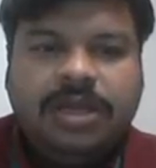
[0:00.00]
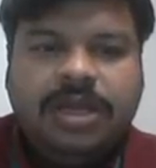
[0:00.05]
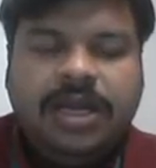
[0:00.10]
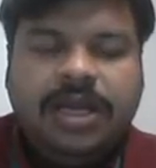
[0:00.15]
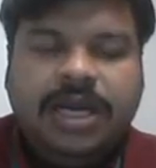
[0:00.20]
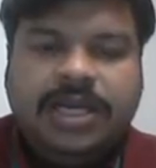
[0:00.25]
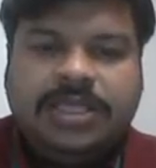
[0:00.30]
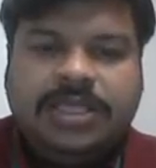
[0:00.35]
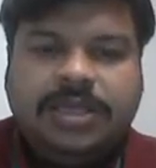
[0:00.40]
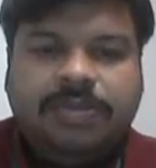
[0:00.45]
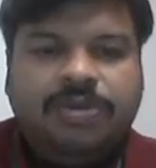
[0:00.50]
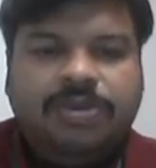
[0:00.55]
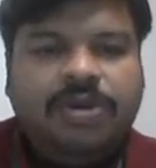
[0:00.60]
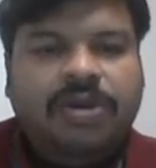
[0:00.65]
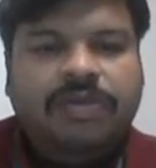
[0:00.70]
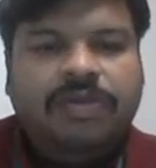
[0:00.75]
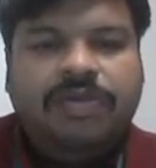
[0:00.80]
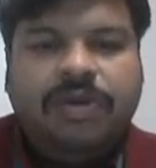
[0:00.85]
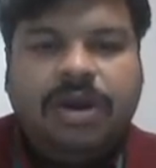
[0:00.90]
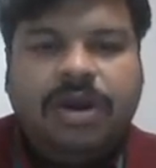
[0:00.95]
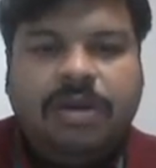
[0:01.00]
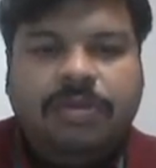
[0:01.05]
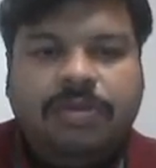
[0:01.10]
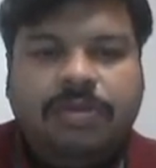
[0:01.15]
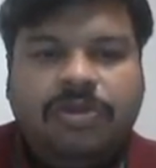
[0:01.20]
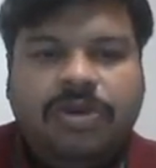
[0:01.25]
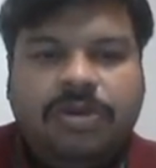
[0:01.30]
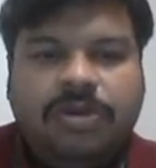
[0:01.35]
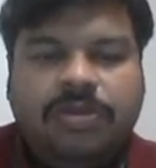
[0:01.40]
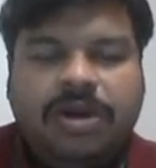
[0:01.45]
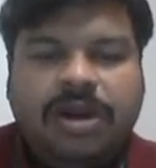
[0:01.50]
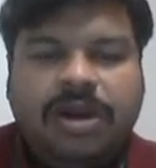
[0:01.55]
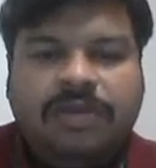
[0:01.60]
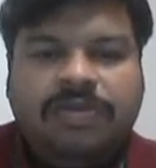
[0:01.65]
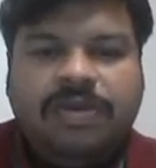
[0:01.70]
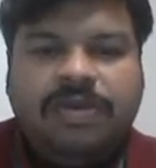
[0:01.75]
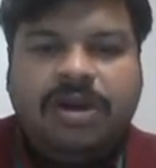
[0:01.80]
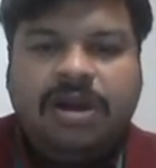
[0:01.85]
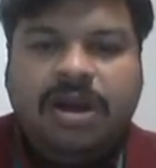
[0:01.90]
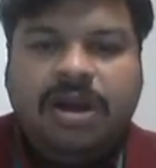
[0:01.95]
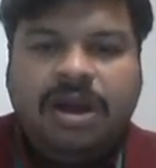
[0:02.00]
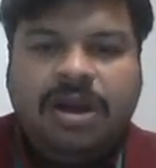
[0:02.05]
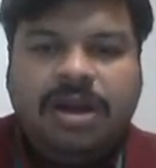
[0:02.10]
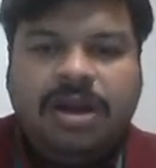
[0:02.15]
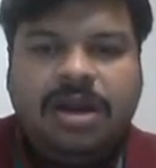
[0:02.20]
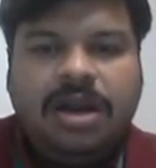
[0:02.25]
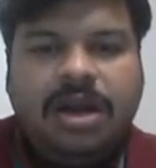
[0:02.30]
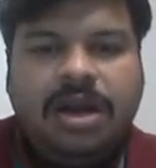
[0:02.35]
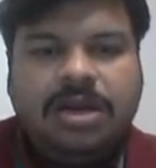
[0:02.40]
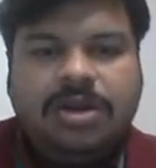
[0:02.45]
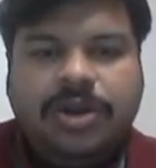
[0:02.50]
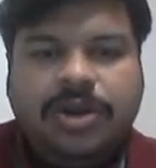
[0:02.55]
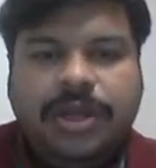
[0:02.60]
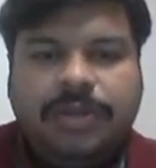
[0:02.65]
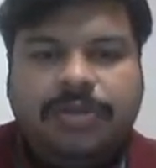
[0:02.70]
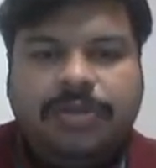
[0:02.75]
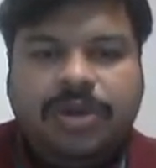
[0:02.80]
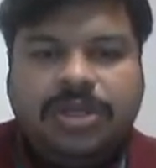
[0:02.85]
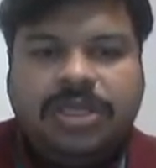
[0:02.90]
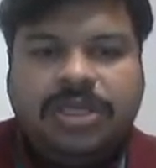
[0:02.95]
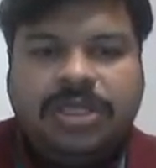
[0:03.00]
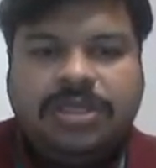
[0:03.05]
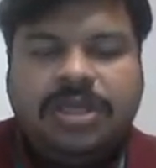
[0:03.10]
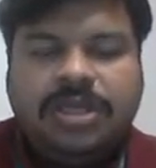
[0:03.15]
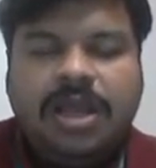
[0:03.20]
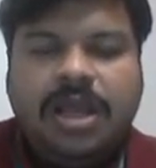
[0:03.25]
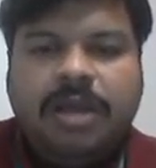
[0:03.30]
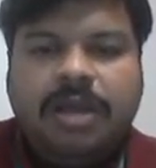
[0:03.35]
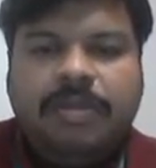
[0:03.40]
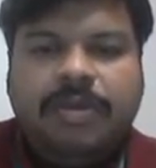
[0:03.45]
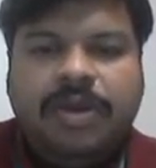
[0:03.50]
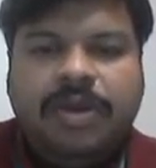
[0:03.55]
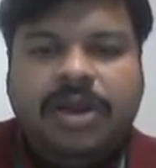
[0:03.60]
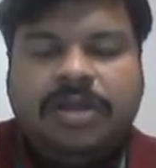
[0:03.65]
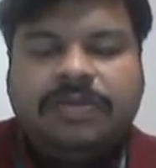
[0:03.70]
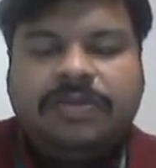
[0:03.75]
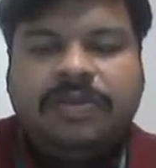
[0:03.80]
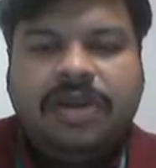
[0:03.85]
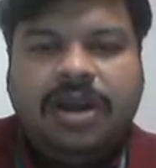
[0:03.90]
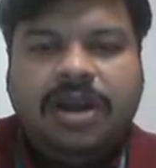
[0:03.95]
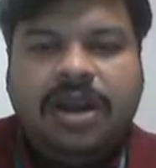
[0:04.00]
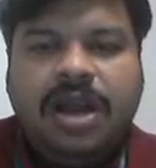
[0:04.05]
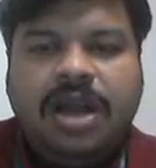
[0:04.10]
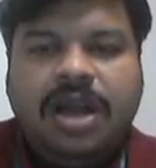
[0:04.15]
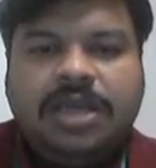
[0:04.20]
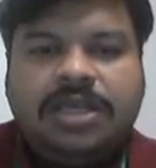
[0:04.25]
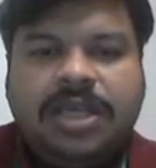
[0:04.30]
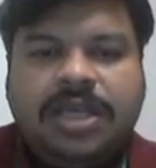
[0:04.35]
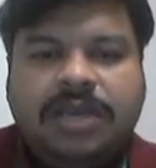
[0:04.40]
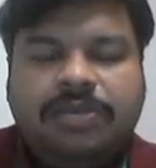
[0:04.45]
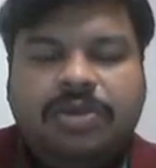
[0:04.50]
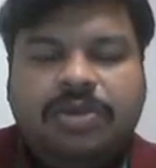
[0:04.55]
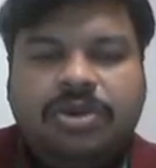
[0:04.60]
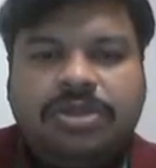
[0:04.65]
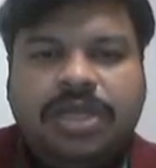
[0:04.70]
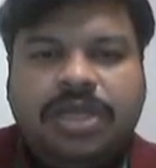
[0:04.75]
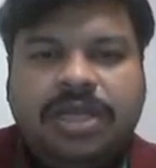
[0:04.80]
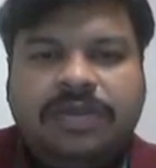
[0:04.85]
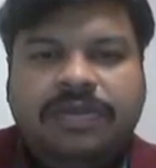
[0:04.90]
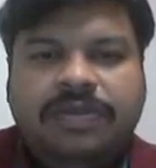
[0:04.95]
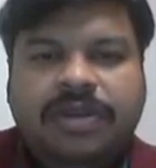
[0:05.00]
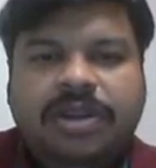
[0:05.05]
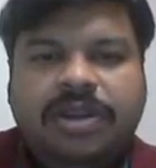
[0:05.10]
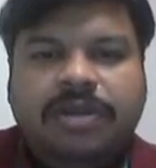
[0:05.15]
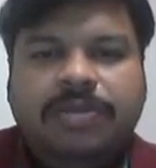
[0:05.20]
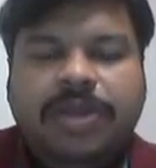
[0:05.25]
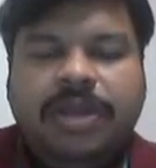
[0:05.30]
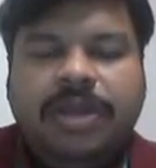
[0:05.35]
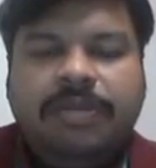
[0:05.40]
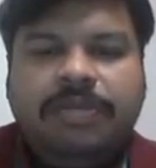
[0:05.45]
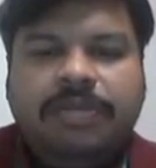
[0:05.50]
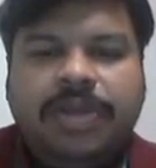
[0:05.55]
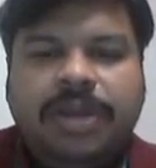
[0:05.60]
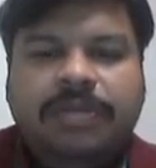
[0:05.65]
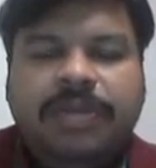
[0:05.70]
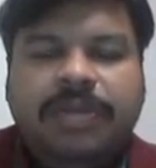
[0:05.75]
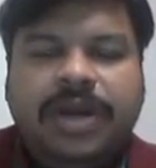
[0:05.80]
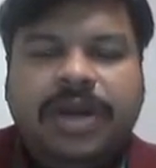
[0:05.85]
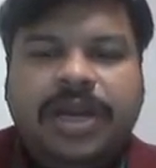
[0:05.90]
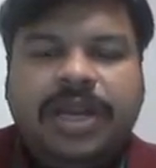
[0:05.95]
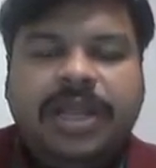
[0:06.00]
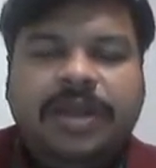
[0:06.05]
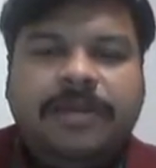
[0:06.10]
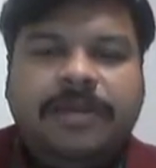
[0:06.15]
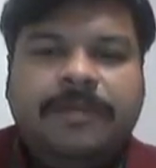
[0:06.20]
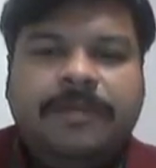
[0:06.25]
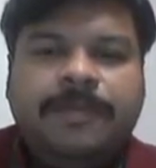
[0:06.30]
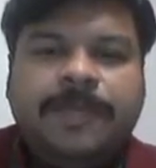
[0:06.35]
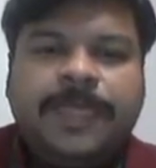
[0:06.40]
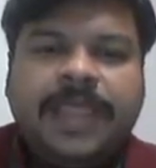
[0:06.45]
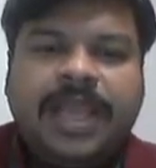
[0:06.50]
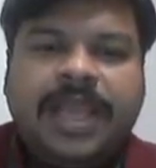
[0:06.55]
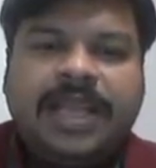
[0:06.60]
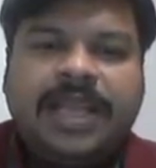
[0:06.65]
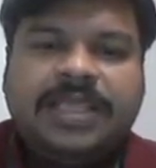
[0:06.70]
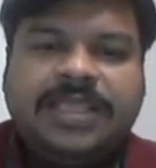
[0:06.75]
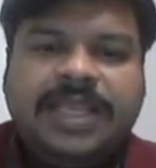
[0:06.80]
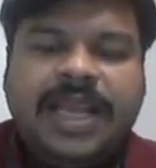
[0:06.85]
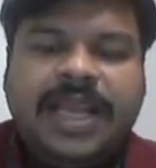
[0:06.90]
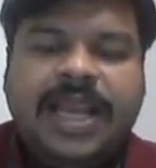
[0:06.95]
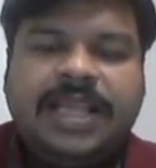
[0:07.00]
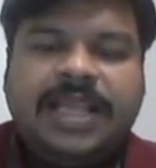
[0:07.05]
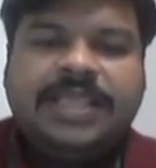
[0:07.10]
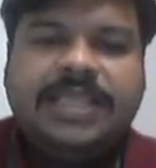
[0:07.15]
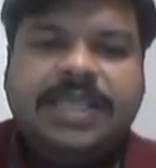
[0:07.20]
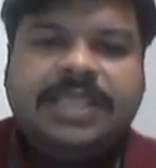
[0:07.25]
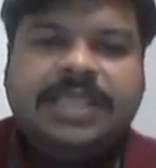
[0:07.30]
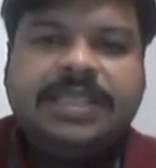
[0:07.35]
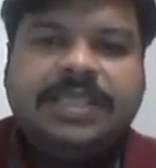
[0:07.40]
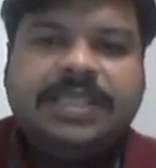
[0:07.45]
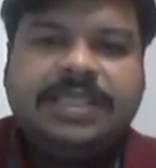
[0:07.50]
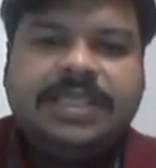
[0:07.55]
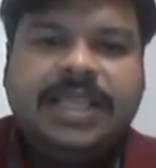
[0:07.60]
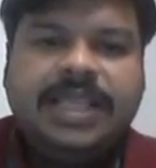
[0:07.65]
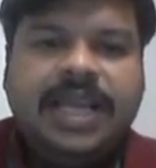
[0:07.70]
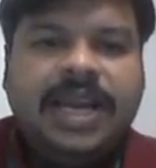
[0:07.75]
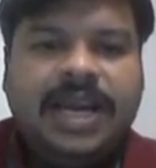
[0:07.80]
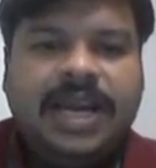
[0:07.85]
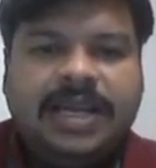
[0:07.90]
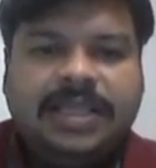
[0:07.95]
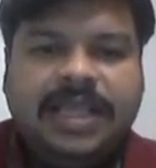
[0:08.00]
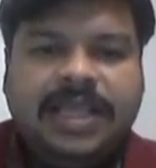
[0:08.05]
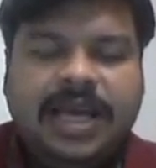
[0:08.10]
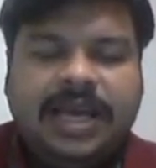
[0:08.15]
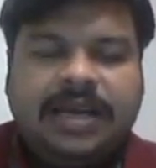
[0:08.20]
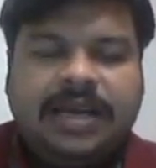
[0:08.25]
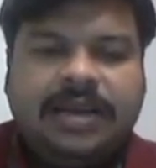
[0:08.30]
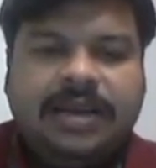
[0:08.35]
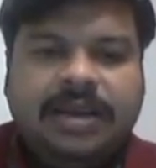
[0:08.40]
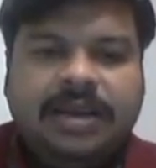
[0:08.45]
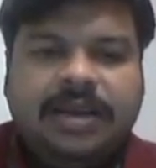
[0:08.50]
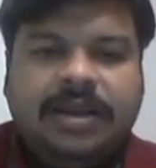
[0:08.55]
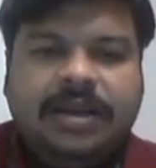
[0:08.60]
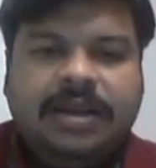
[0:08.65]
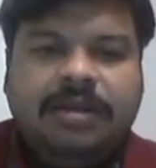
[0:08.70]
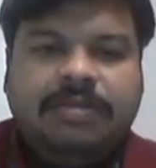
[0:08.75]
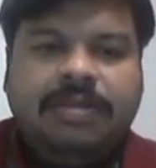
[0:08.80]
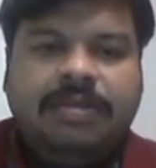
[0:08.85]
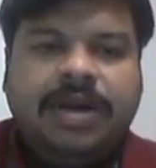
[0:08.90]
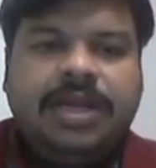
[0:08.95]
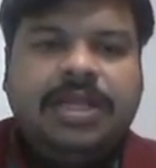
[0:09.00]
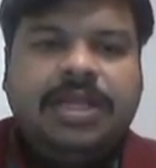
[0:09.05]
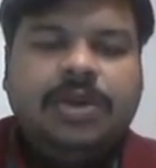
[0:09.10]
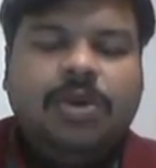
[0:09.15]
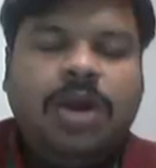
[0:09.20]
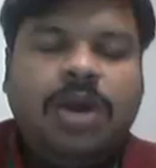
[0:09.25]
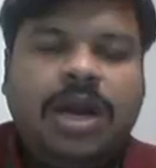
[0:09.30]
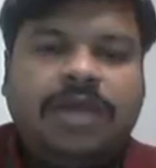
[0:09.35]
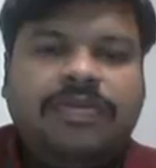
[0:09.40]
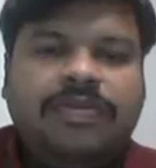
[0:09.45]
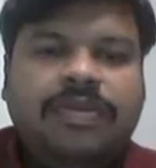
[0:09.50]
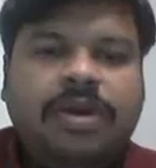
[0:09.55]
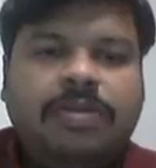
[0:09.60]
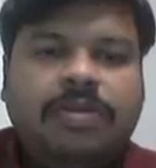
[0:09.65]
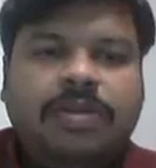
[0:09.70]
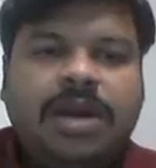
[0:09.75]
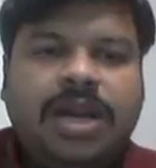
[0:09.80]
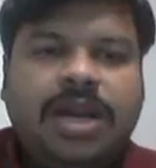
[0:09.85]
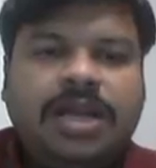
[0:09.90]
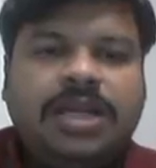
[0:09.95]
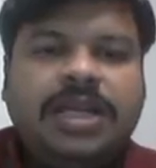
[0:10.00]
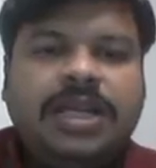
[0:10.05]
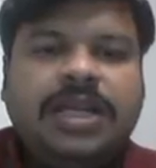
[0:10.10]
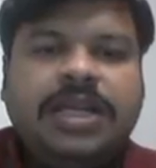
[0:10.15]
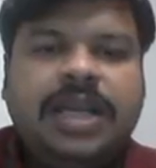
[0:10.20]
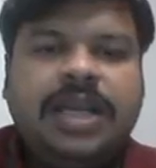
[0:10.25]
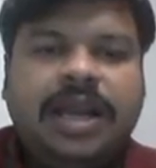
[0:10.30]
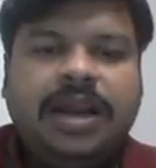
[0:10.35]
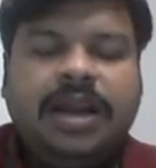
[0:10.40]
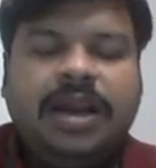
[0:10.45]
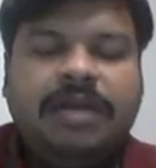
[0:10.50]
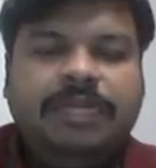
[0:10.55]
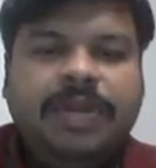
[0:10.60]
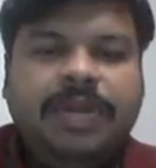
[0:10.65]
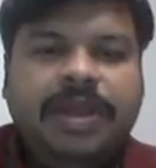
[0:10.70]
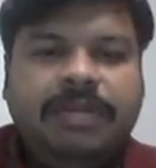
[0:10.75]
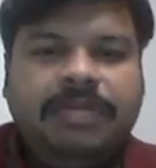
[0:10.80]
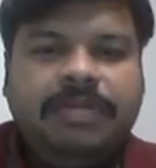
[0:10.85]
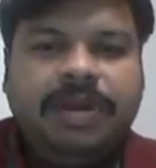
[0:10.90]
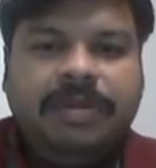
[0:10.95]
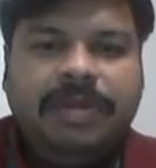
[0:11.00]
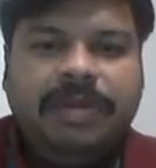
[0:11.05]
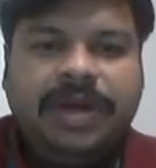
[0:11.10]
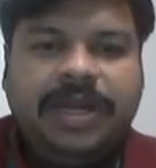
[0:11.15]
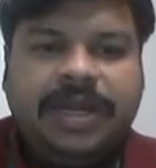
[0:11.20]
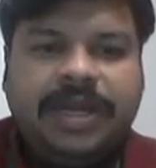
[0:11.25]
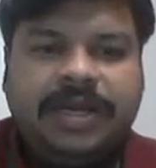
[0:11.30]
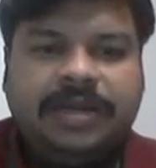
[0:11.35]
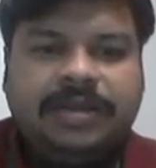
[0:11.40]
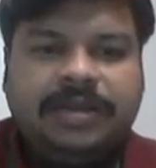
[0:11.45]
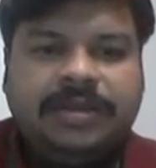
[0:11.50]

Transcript: It is a more model for long and ongoing projects. Because for a long time project, we will be implementing changes then and there. But in the waterfall model, it cannot be implemented.